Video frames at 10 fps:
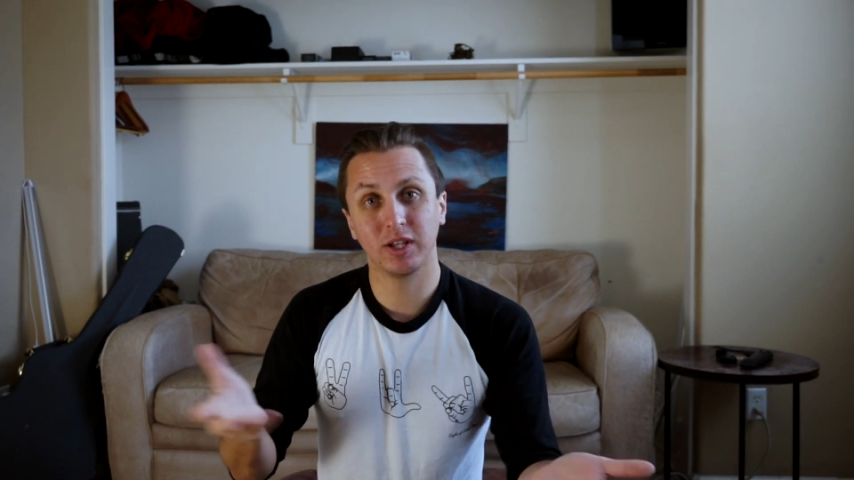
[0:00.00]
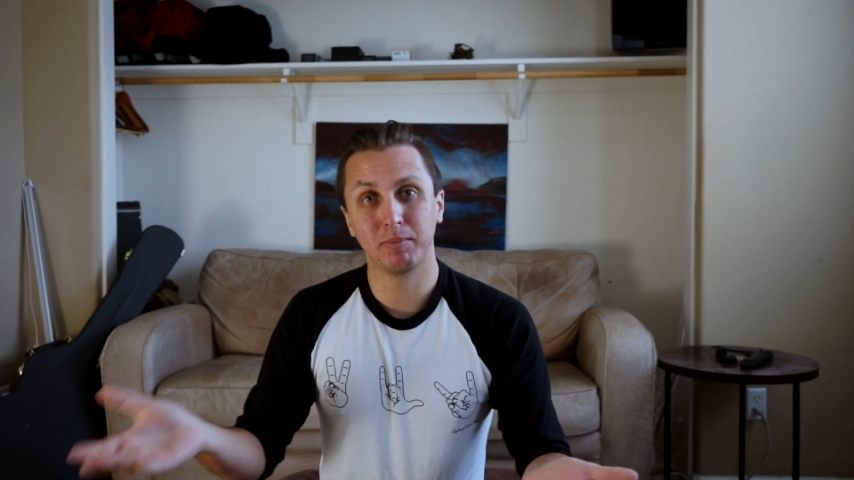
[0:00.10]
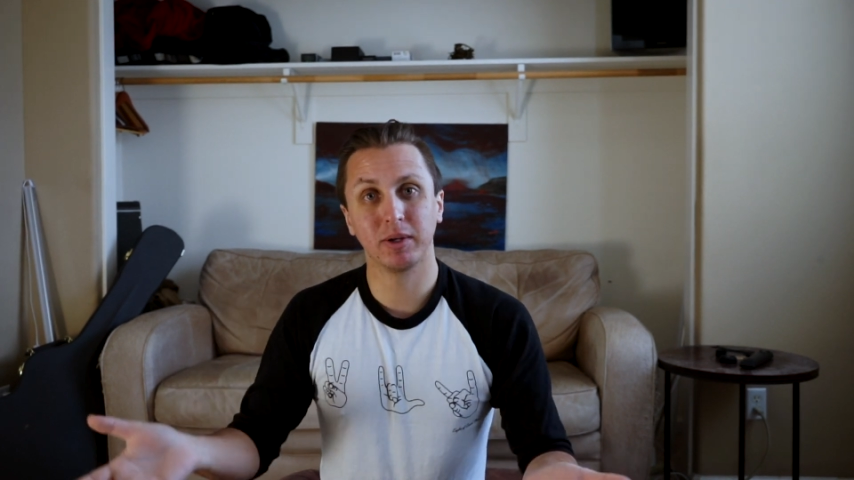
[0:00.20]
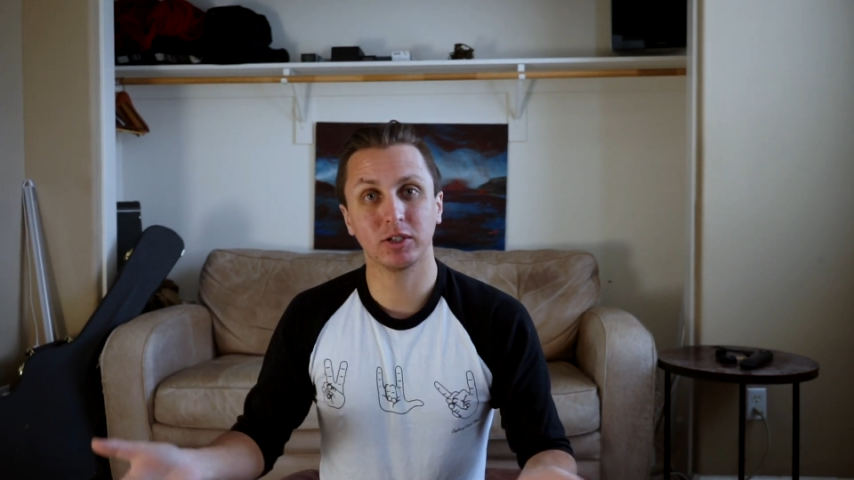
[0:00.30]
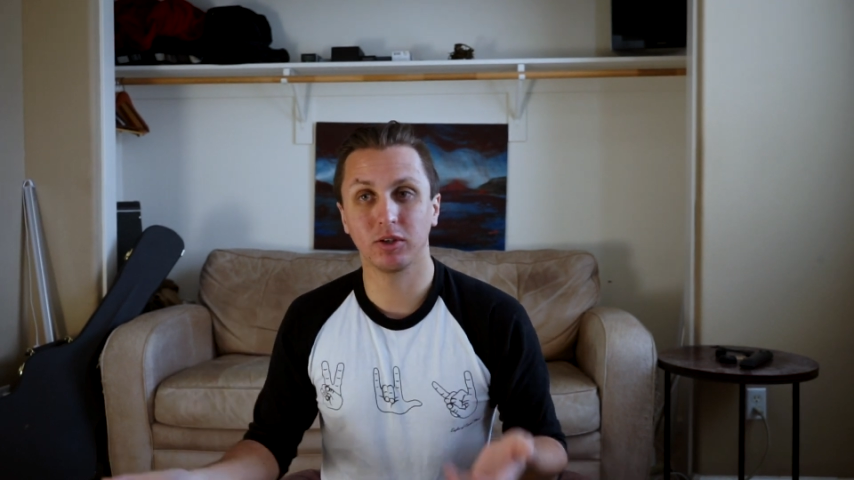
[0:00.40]

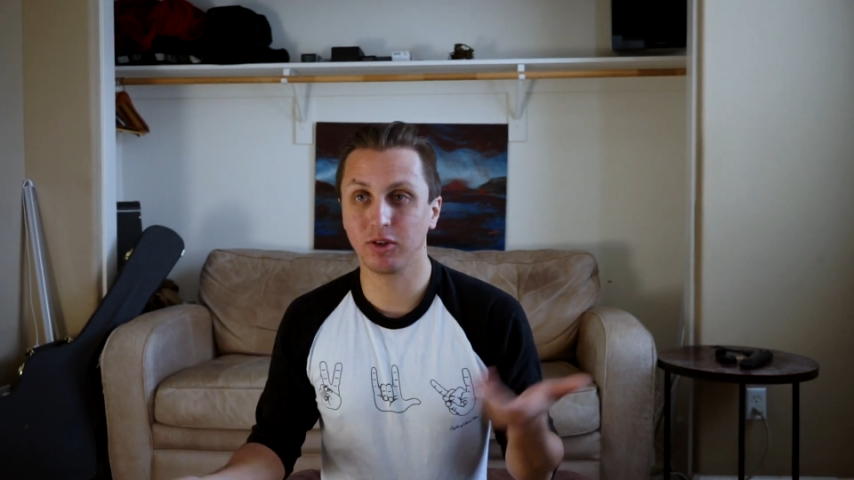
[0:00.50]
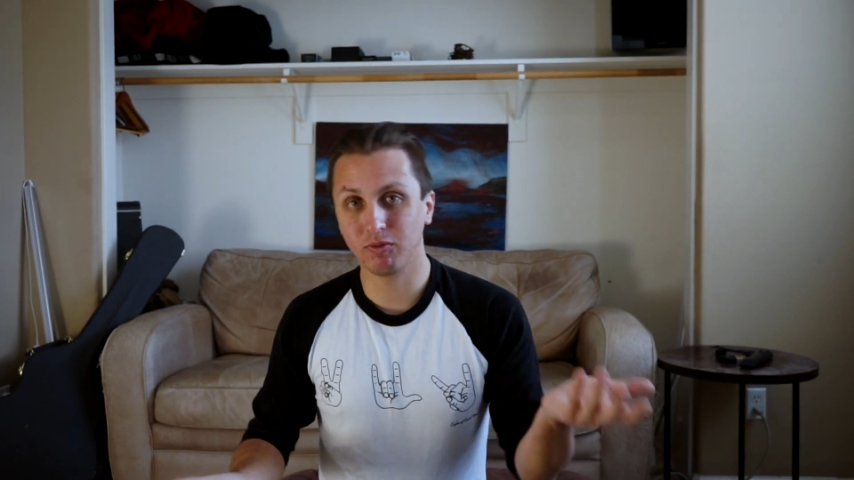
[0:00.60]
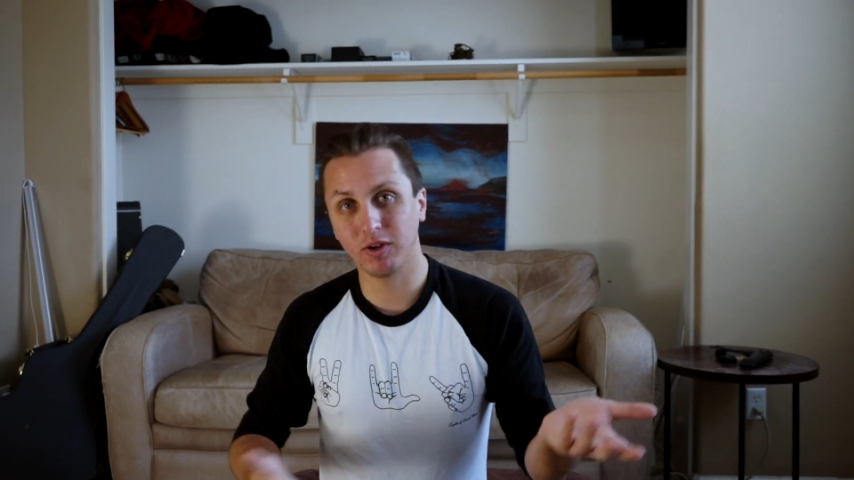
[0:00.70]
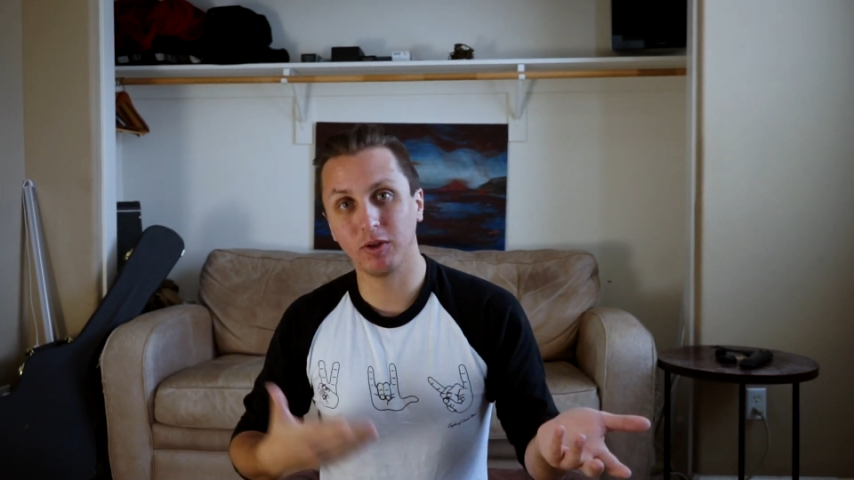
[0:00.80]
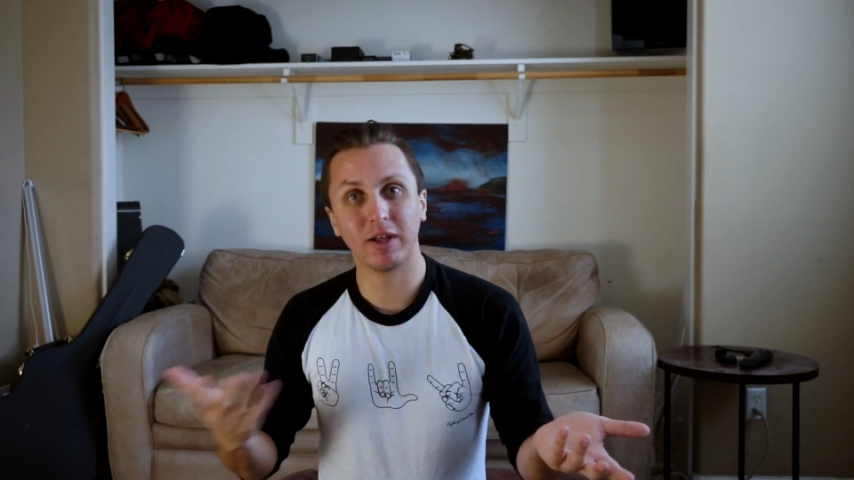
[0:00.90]
that picture, this
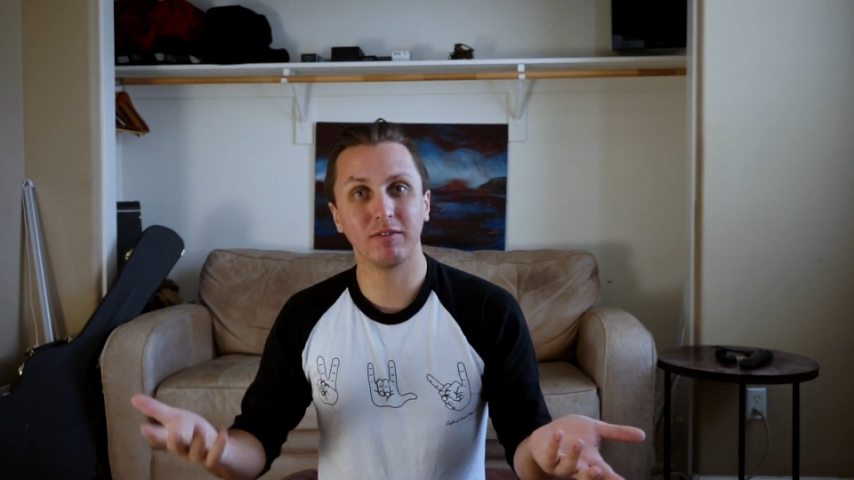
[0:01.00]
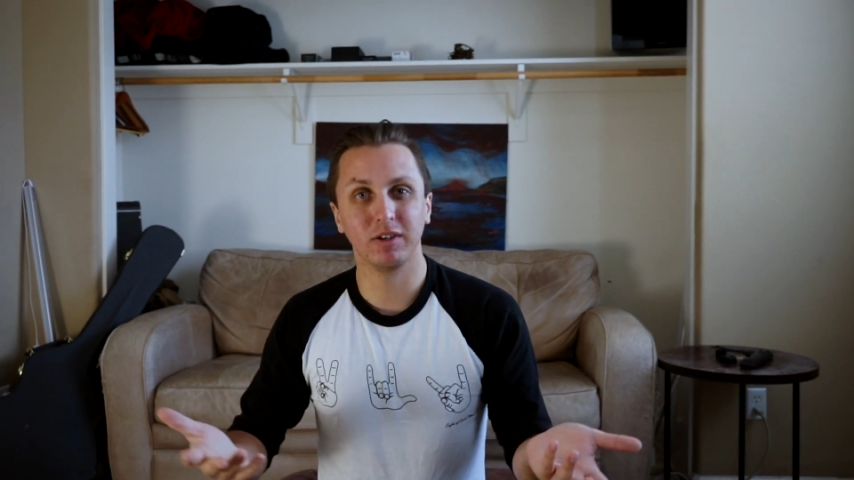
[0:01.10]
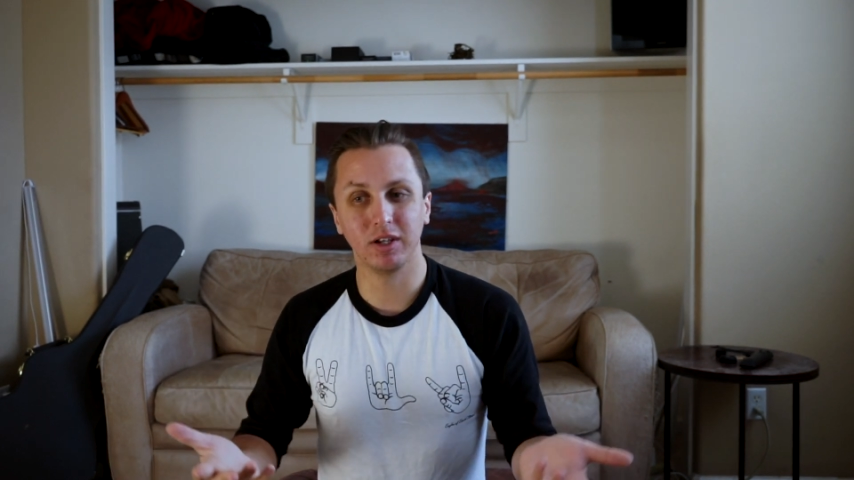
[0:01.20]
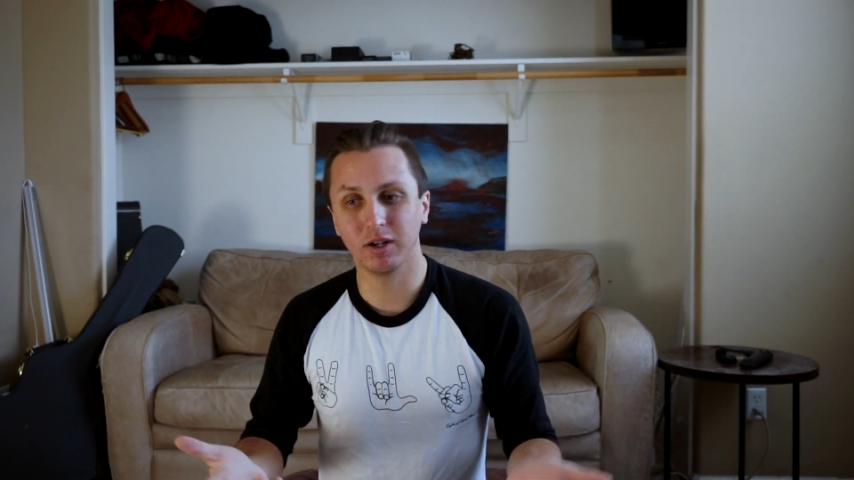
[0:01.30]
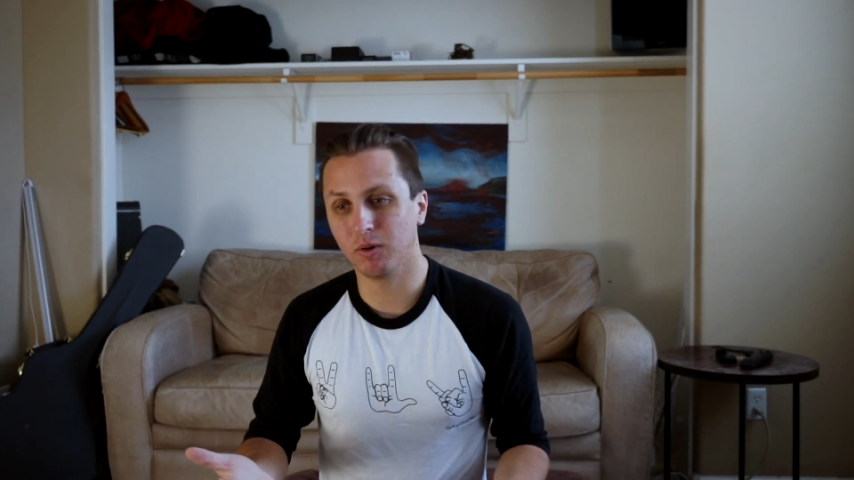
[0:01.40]
video, that
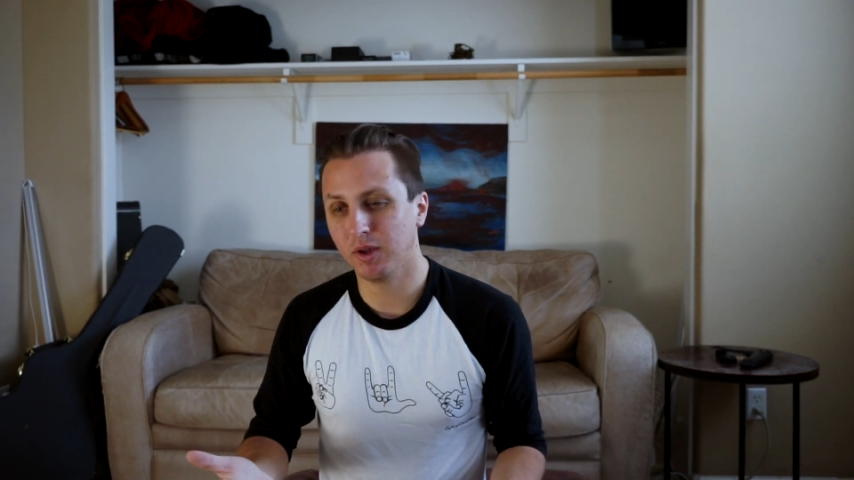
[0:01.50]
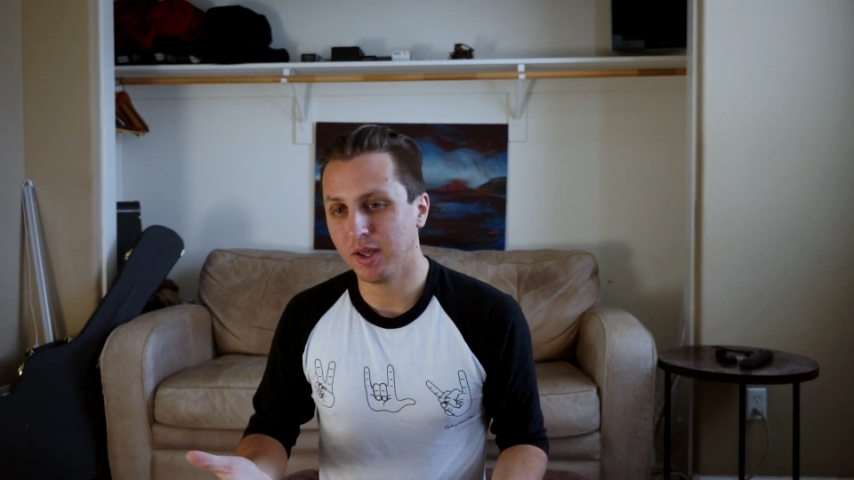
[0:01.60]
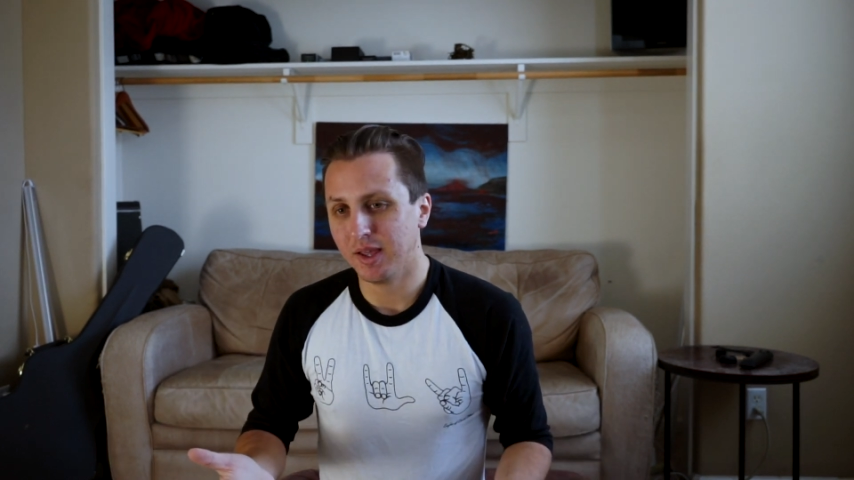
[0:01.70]
video,